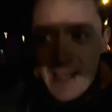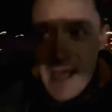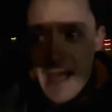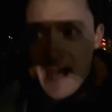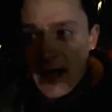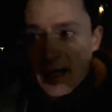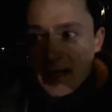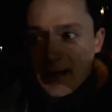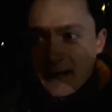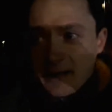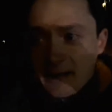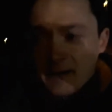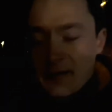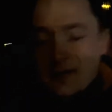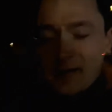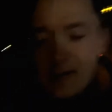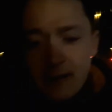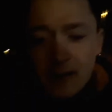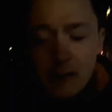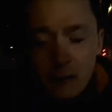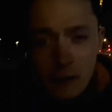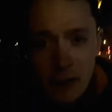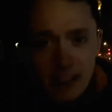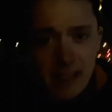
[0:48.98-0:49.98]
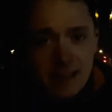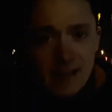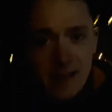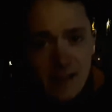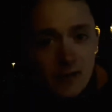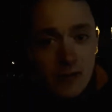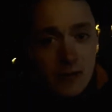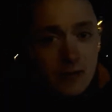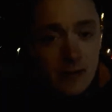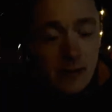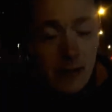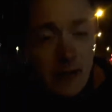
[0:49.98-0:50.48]
And the grids,
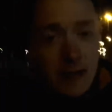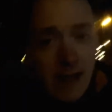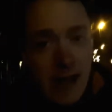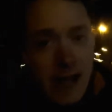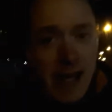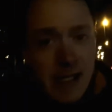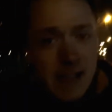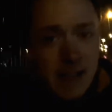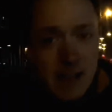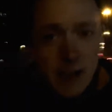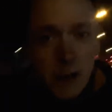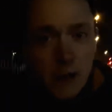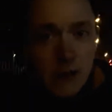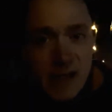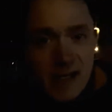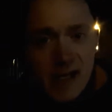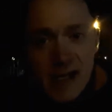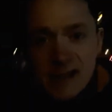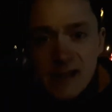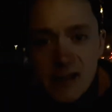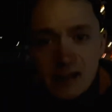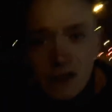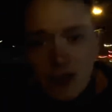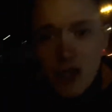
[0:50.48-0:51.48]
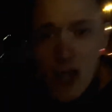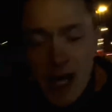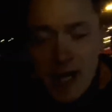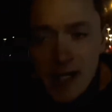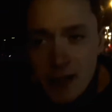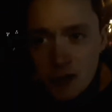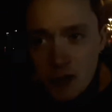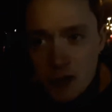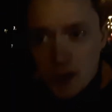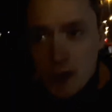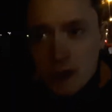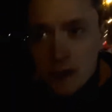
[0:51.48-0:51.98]
the S2 cells have
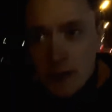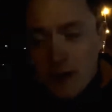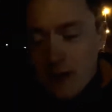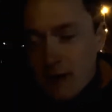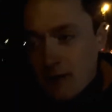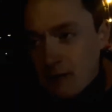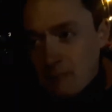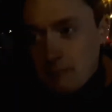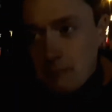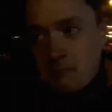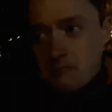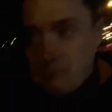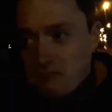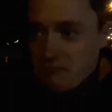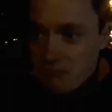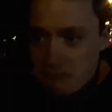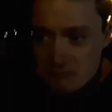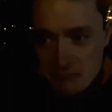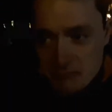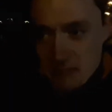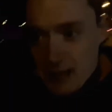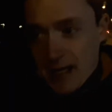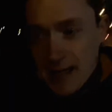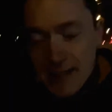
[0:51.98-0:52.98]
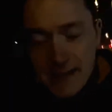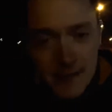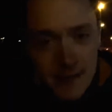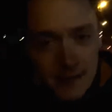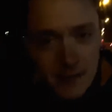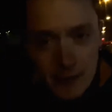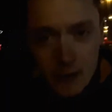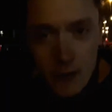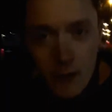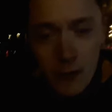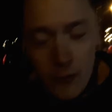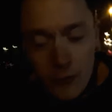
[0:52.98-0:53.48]
changed.
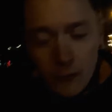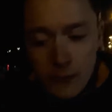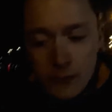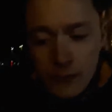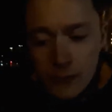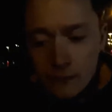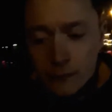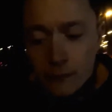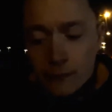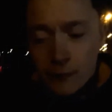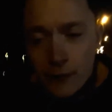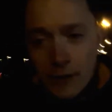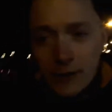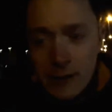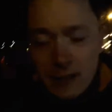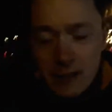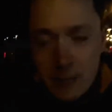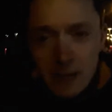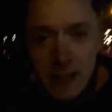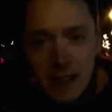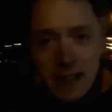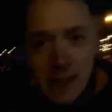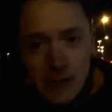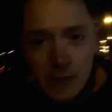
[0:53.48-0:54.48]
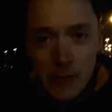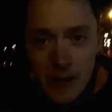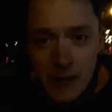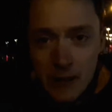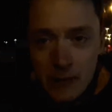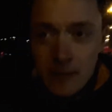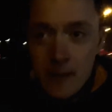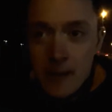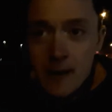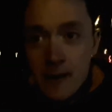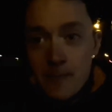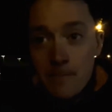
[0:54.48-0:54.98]
That's a whole new freak to me as
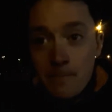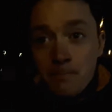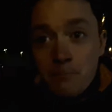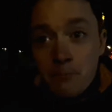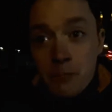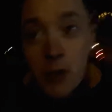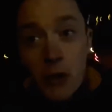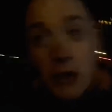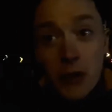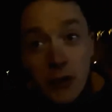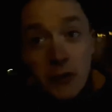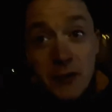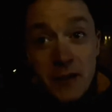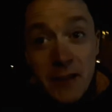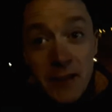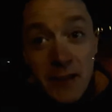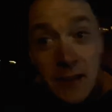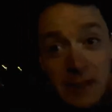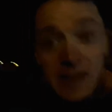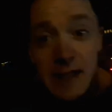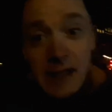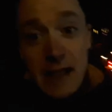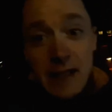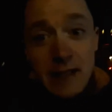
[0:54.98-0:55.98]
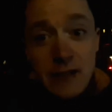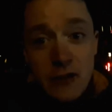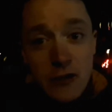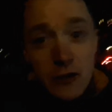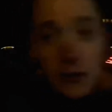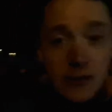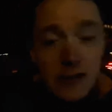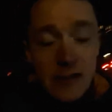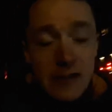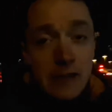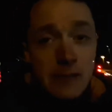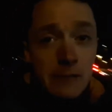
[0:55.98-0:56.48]
well. But it
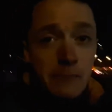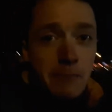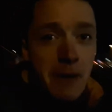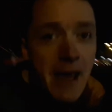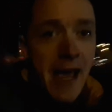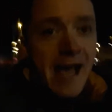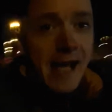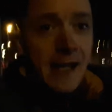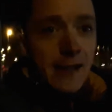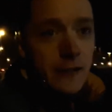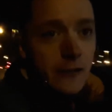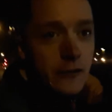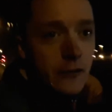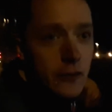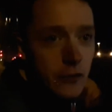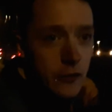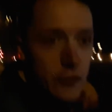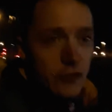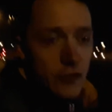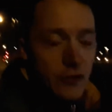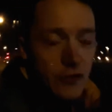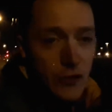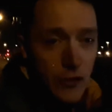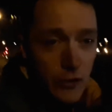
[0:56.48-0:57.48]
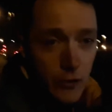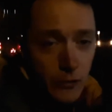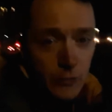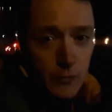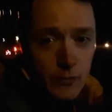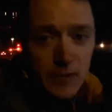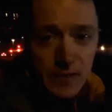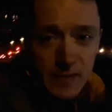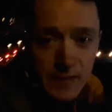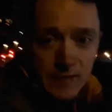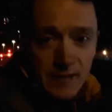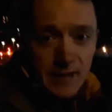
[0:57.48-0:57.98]
does spell good
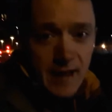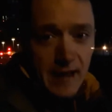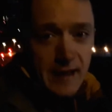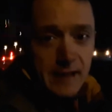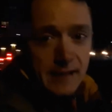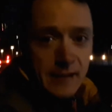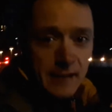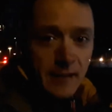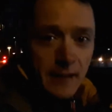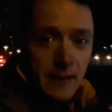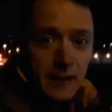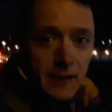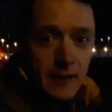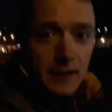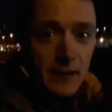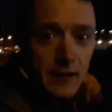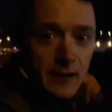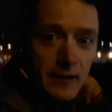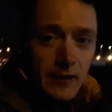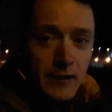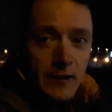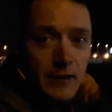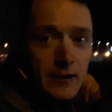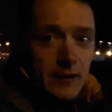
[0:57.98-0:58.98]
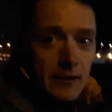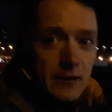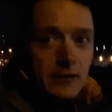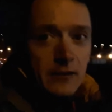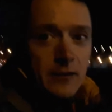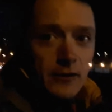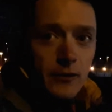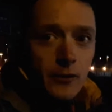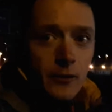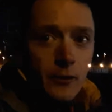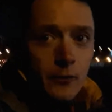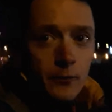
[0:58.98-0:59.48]
news that,
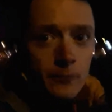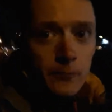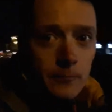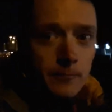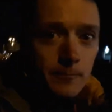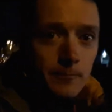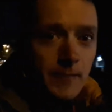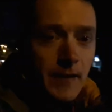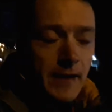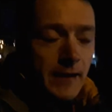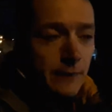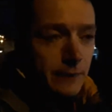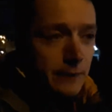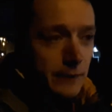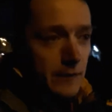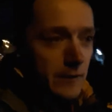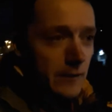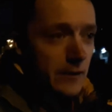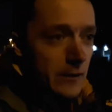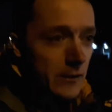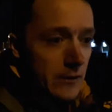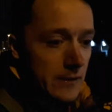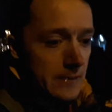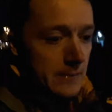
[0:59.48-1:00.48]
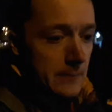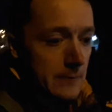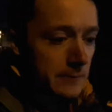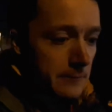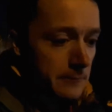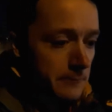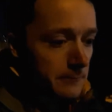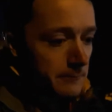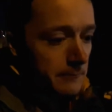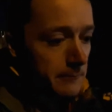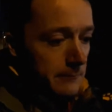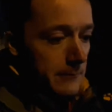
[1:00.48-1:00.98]
you know, if there's
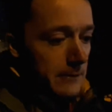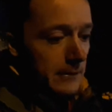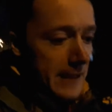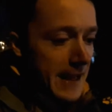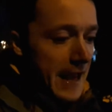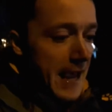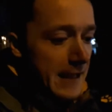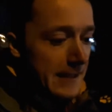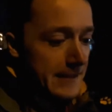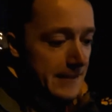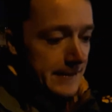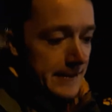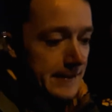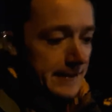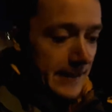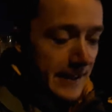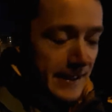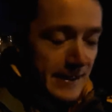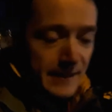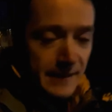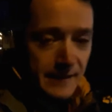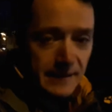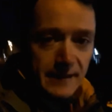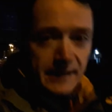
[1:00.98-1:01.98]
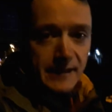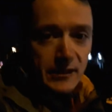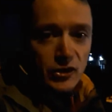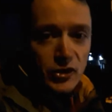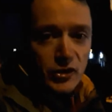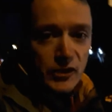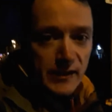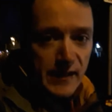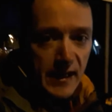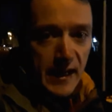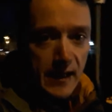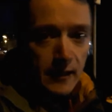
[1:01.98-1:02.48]
less in each
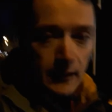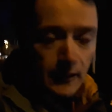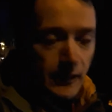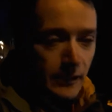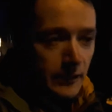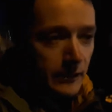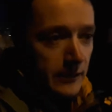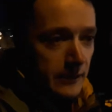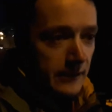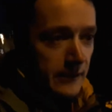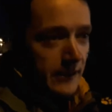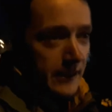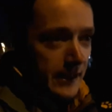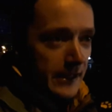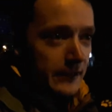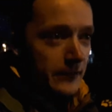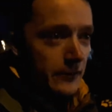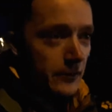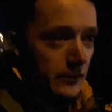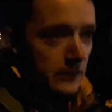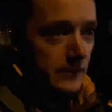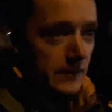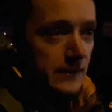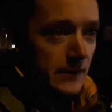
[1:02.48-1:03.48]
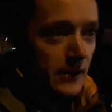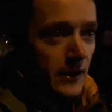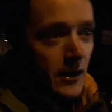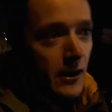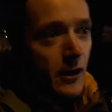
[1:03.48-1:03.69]
cell and there's